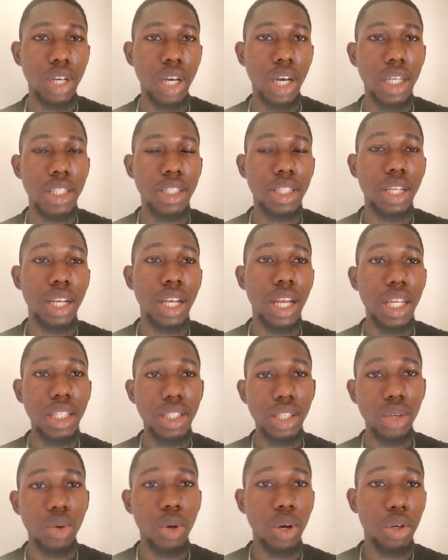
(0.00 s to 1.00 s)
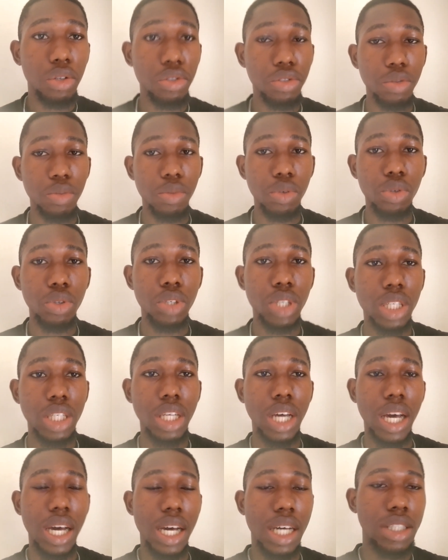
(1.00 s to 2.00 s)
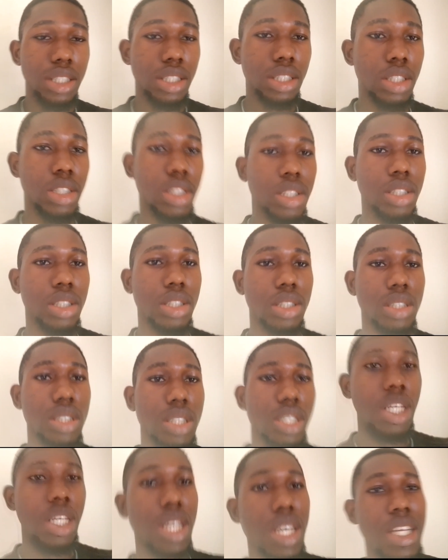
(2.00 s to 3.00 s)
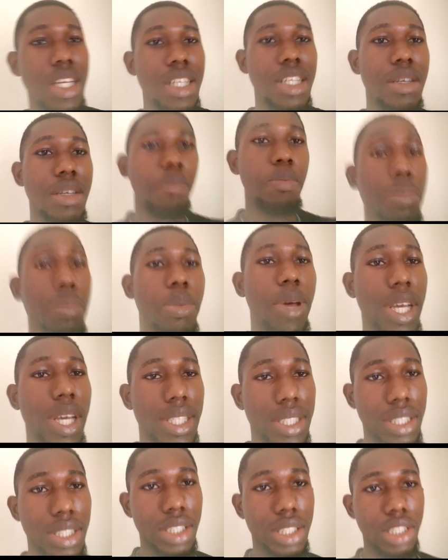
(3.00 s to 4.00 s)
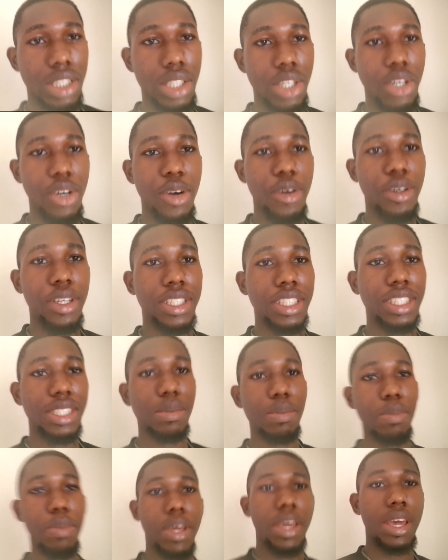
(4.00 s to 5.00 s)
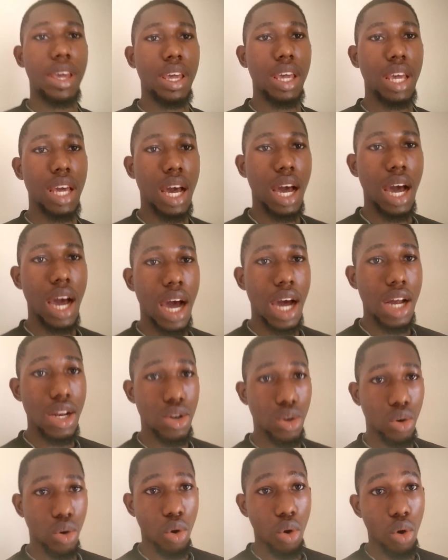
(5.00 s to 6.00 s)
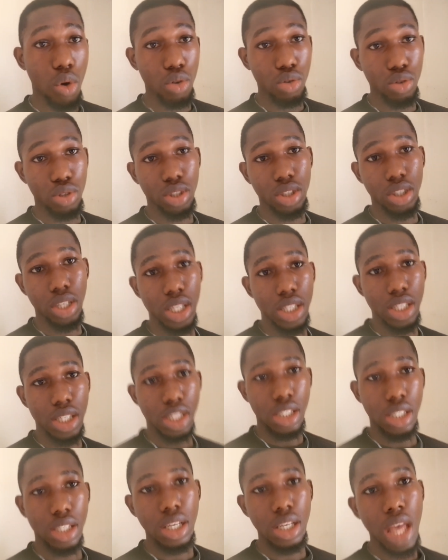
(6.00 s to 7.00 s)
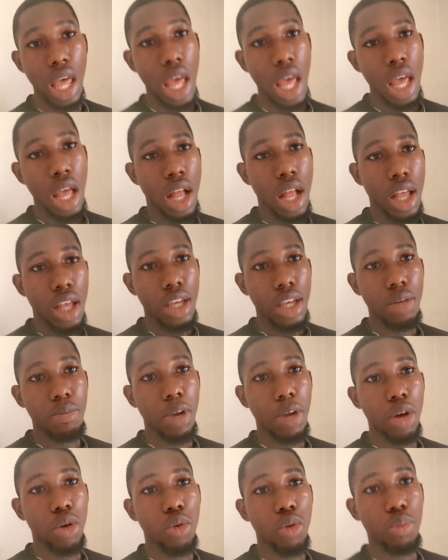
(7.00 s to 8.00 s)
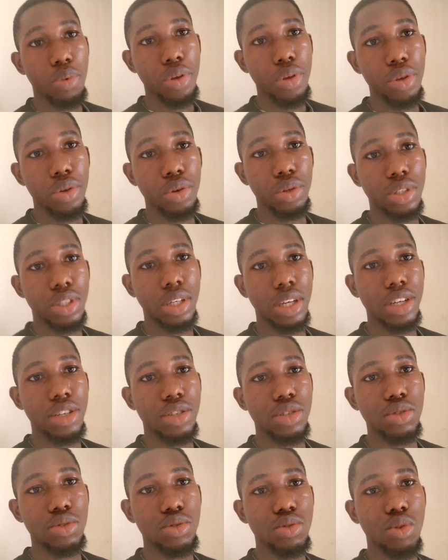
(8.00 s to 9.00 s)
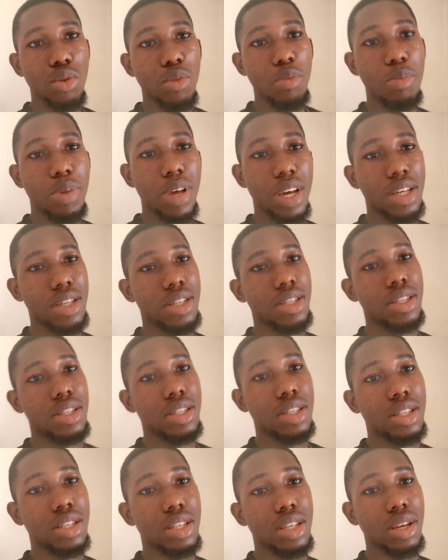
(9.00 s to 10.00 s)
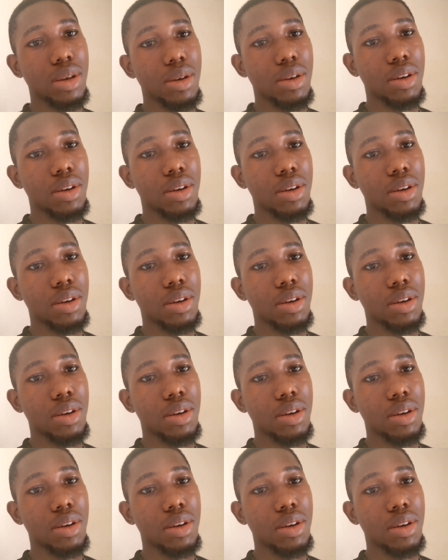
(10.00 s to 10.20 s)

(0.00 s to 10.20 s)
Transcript: and lastly, we're going to be looking at the best currency pair and or strategy. In my opinion, there is no best